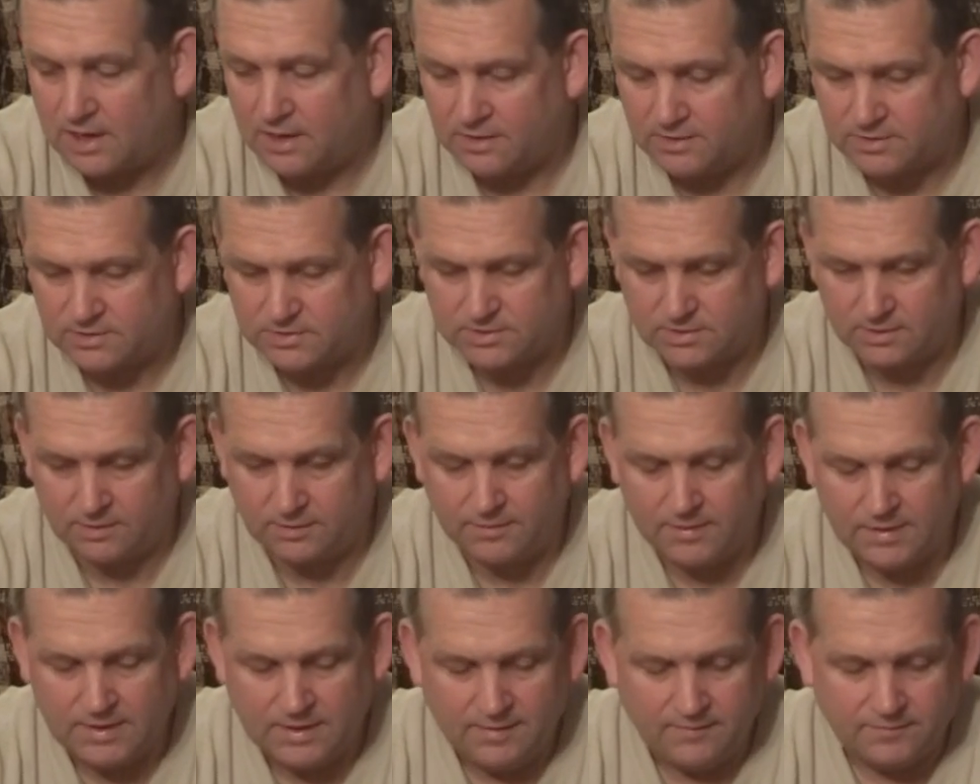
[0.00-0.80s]
So
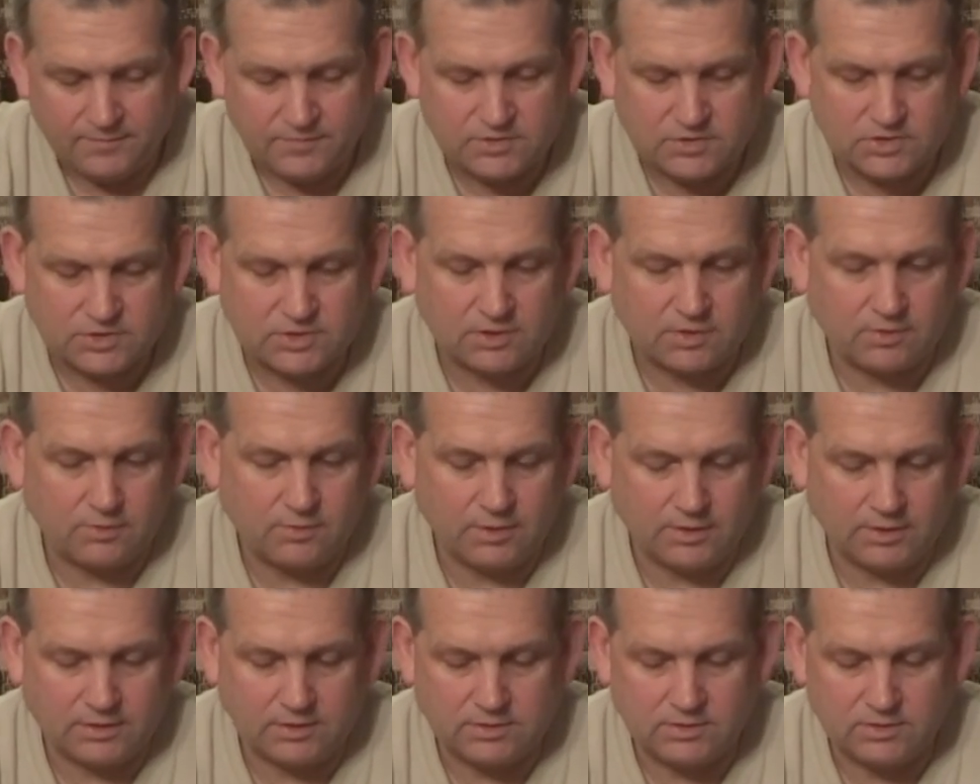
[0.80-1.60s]
just a
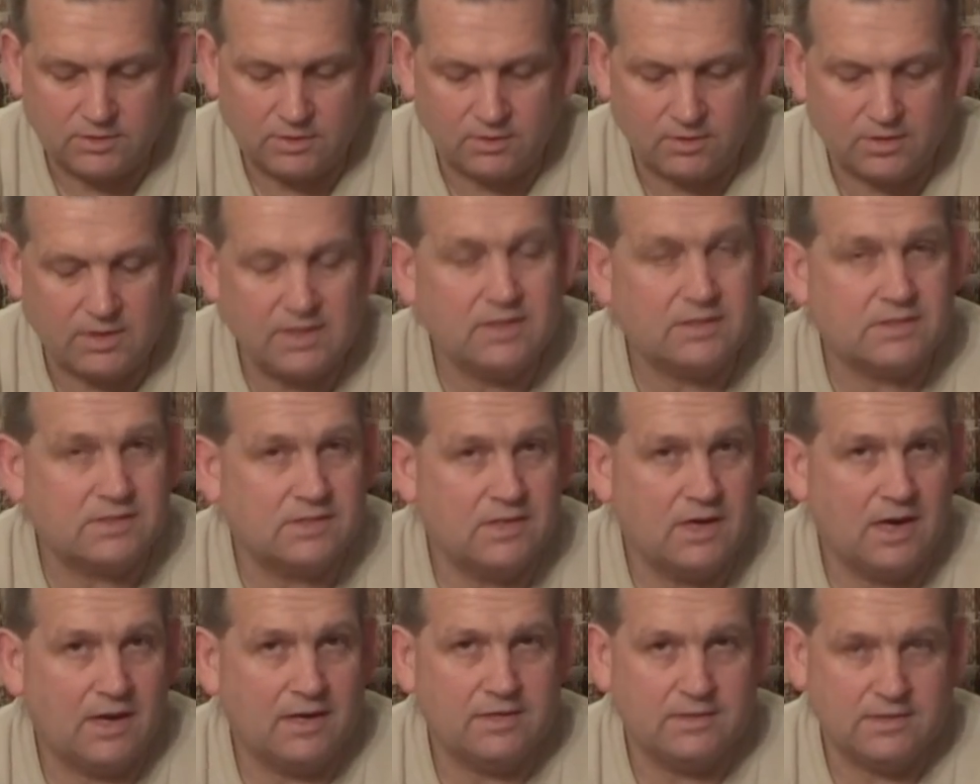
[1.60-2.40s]
quick and dirty, it's an
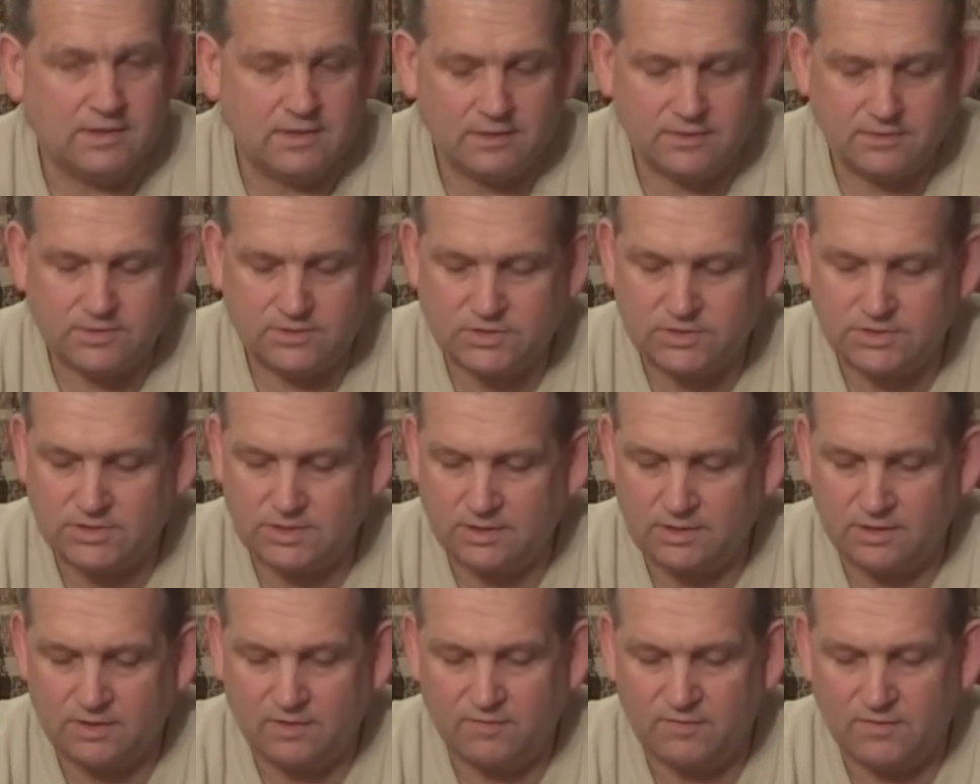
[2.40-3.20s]
idea just to
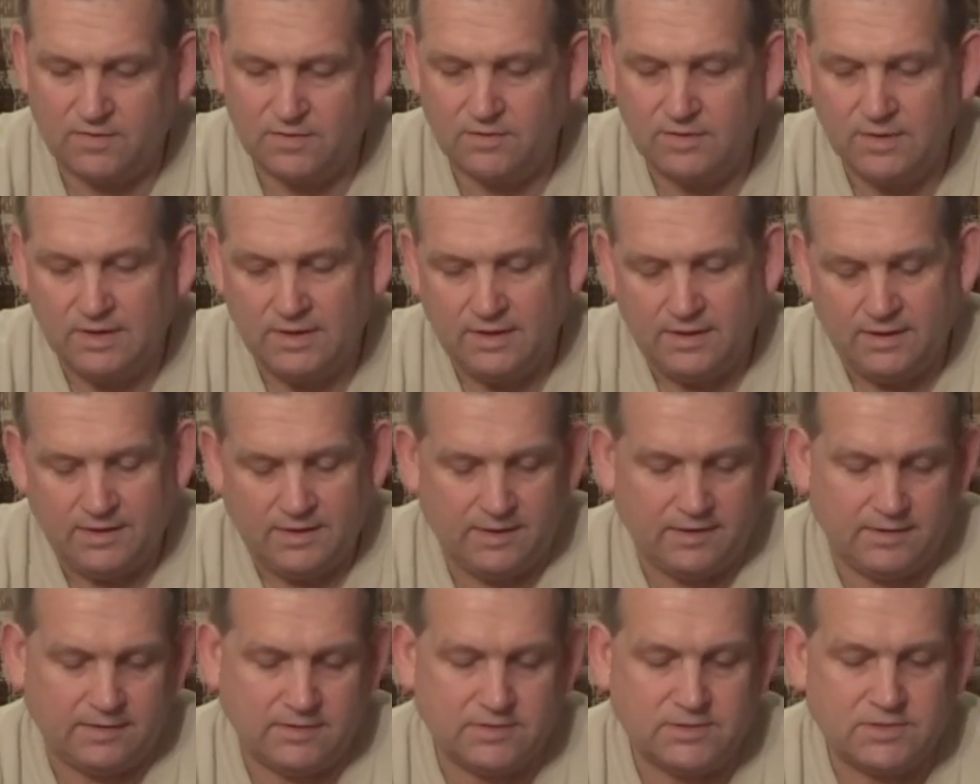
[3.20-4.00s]
give you,
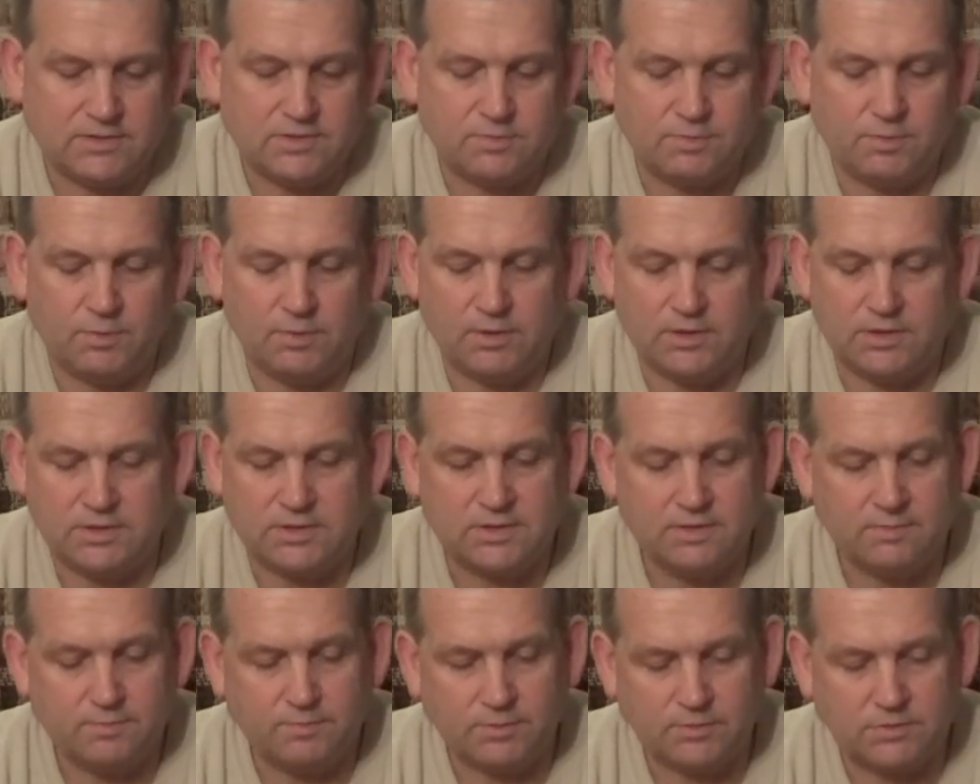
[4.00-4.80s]
hey, this is pretty
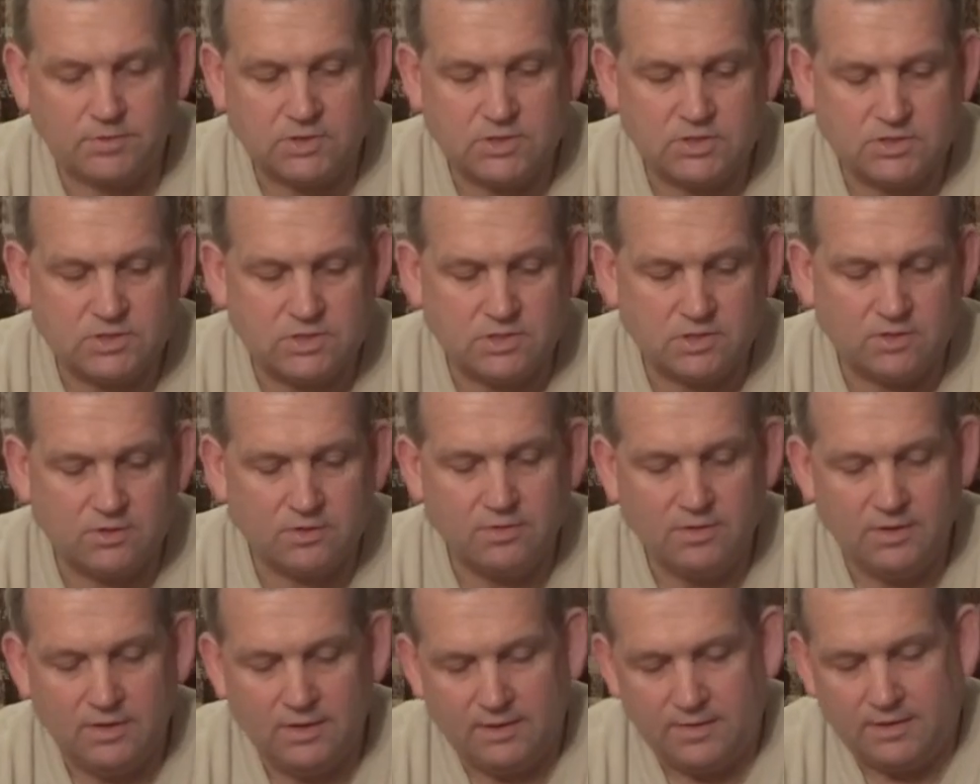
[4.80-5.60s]
simple to do.